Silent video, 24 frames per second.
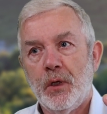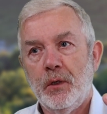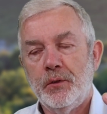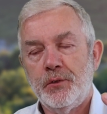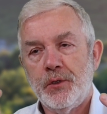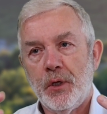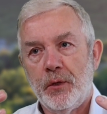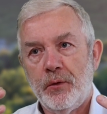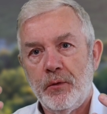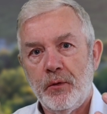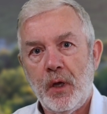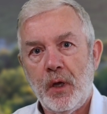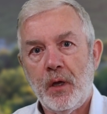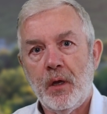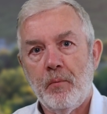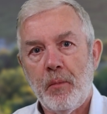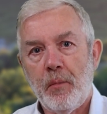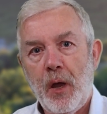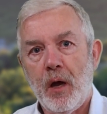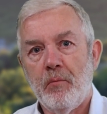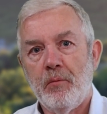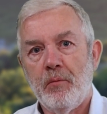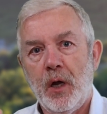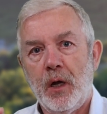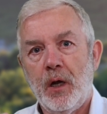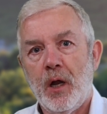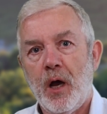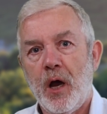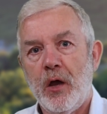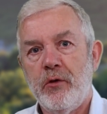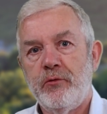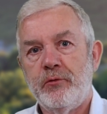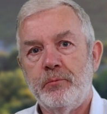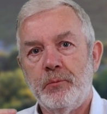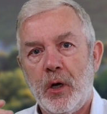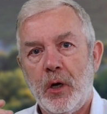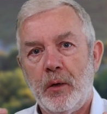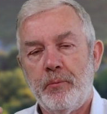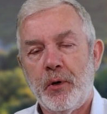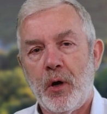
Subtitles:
to think about my life, my